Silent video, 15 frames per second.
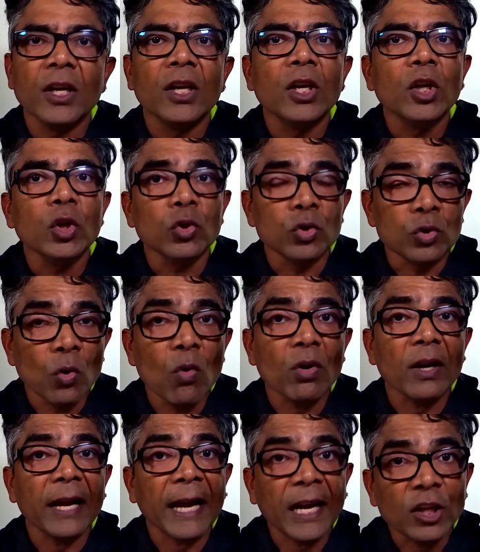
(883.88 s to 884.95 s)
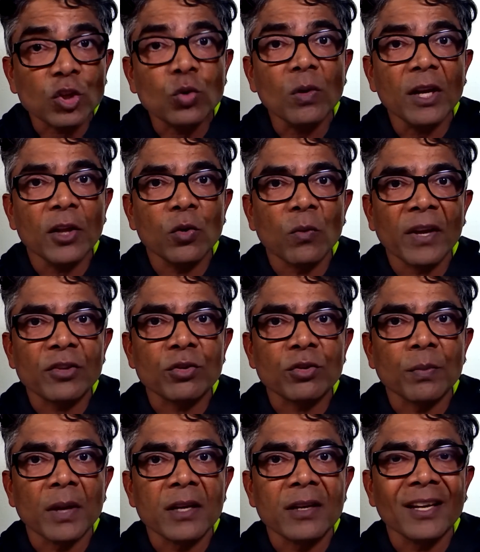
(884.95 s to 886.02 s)
your actual
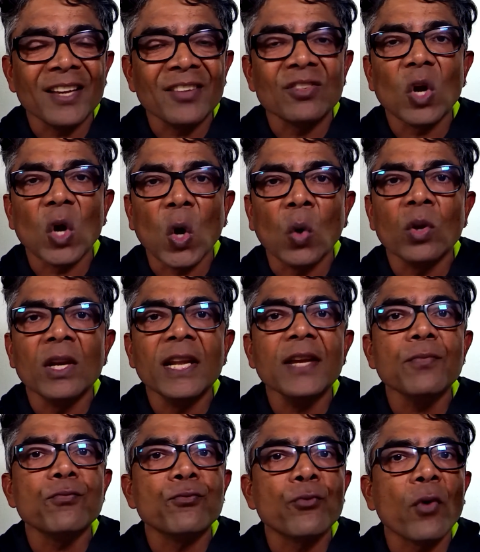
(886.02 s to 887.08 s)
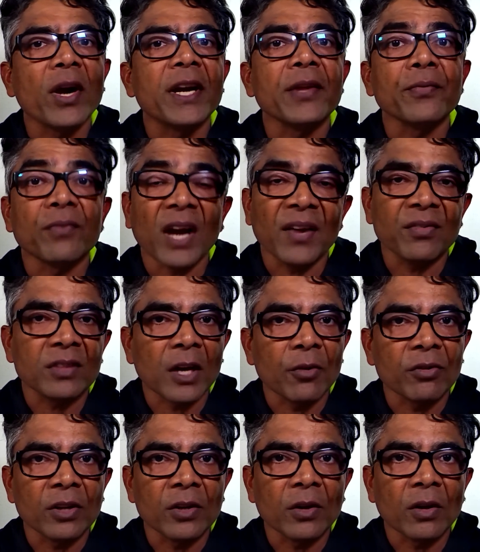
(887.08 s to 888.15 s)
investment is only
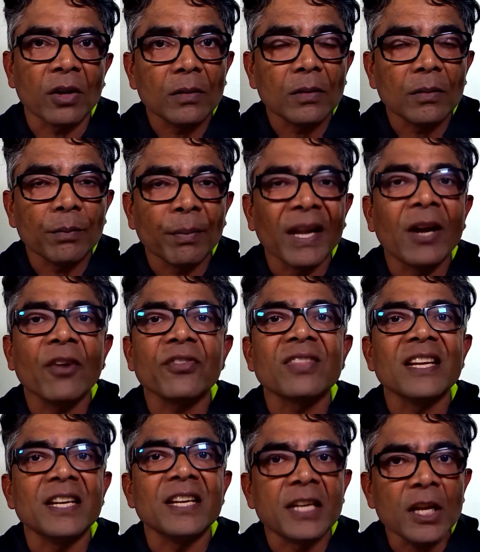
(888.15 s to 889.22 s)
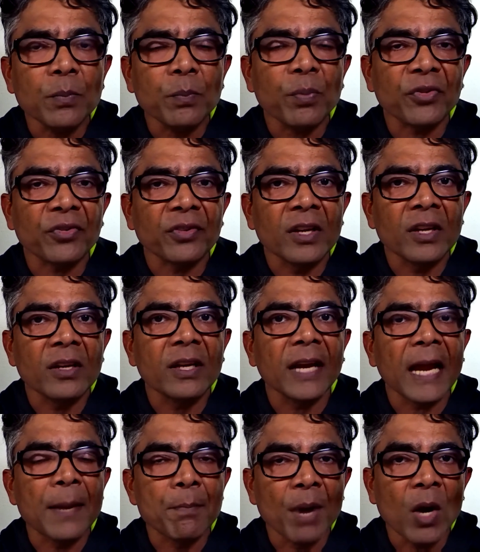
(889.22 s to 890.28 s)
$45,000 because the 10%
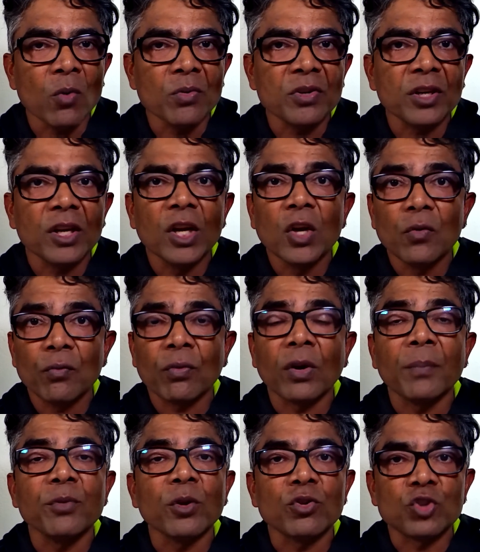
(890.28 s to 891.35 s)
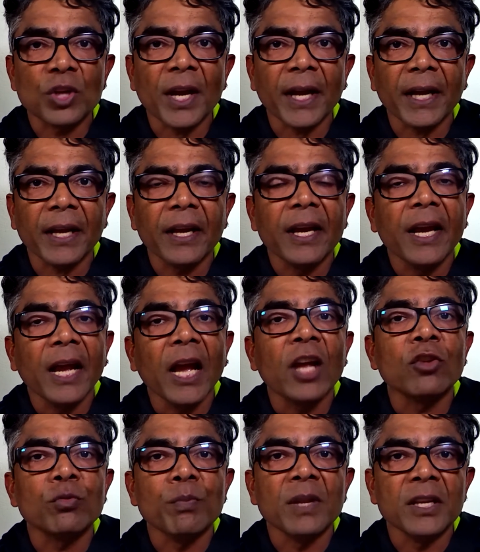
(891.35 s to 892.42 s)
amount from your check has
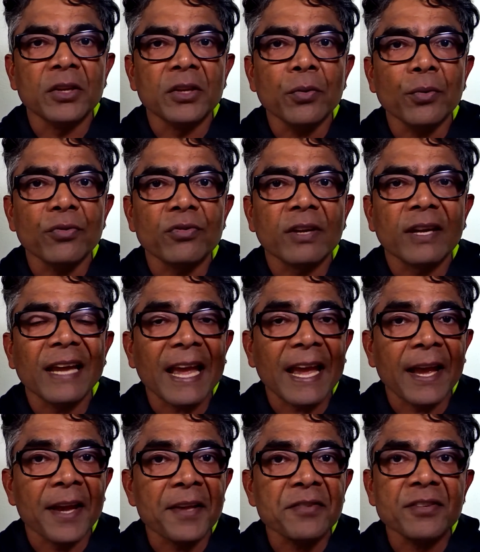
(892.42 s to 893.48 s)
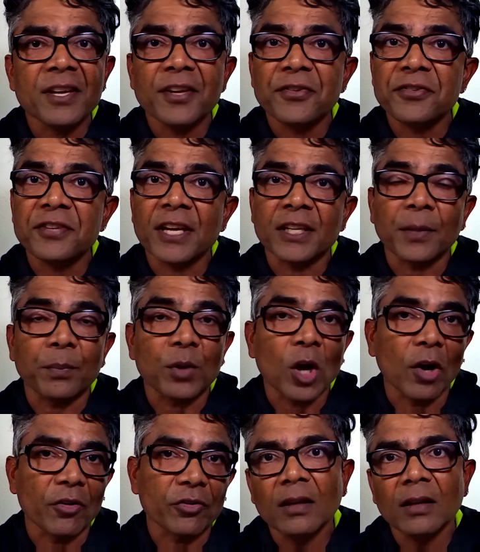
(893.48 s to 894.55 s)
been used as setup
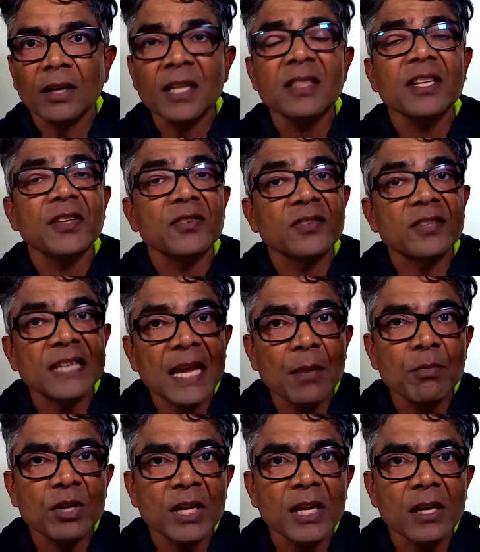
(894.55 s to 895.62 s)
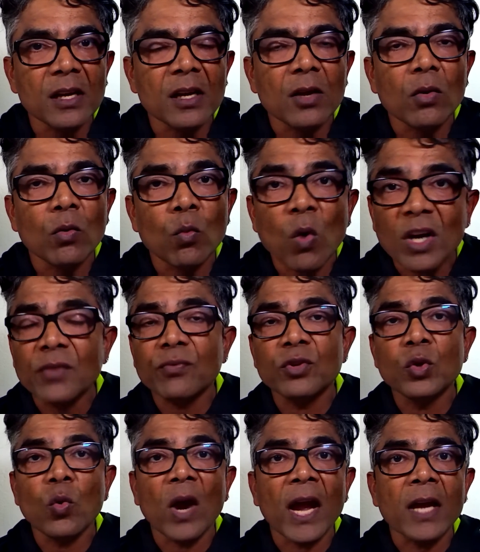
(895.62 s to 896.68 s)
cost. In the same deal, what if you
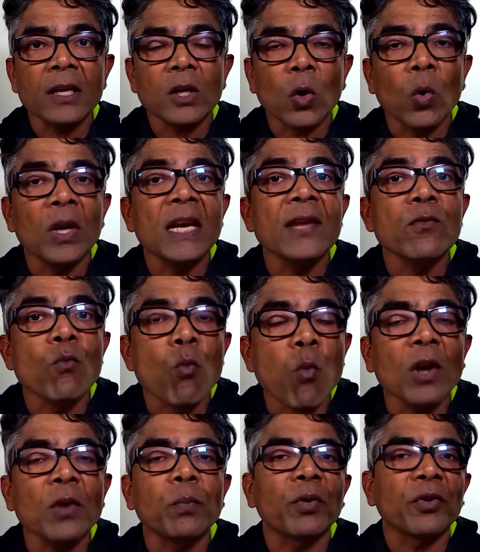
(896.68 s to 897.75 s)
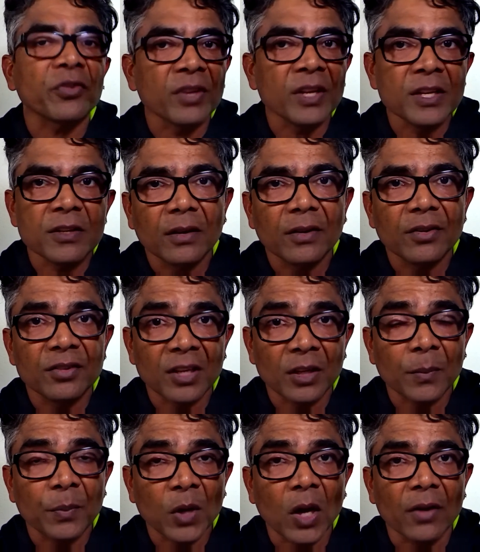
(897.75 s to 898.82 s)
had only 1% setup
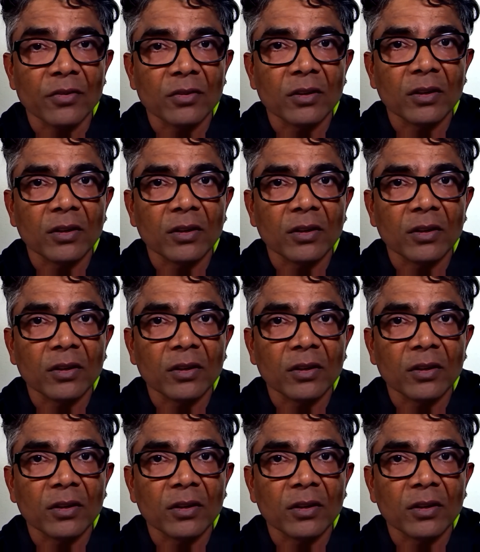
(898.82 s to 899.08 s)
cost?